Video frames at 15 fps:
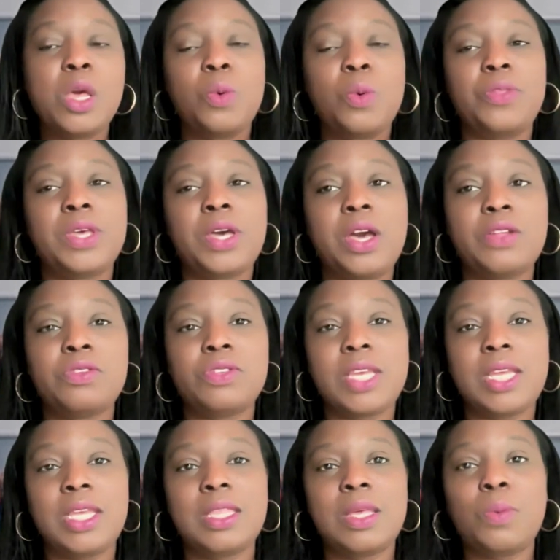with the
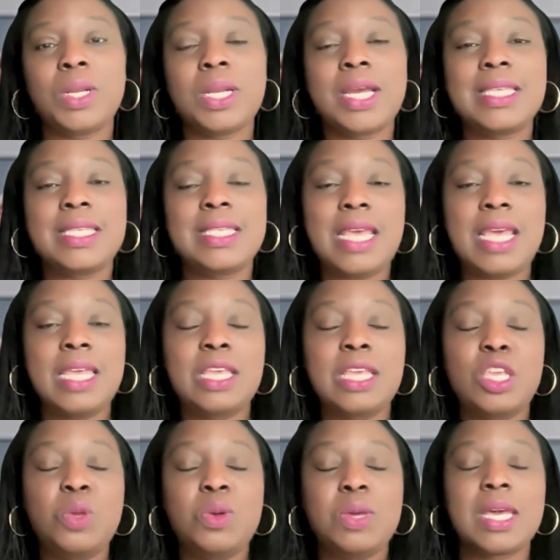understanding that when I say that
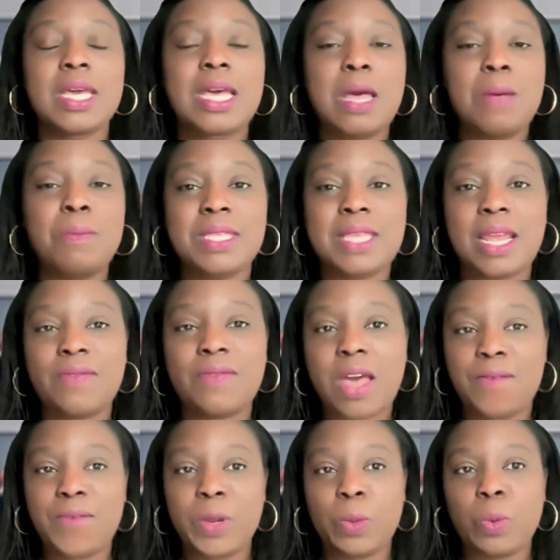you can come inside of
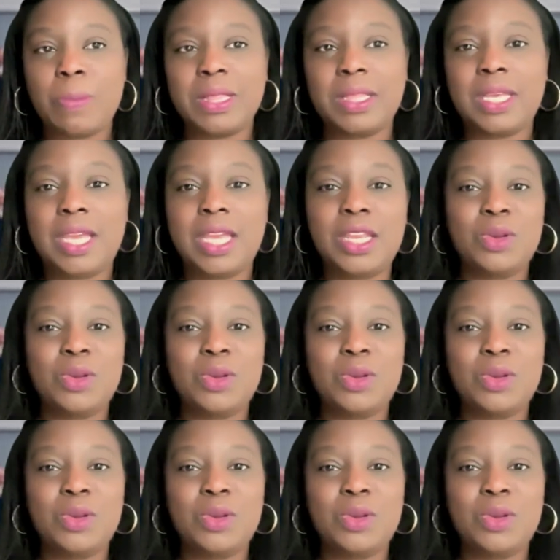Confident Women Lead,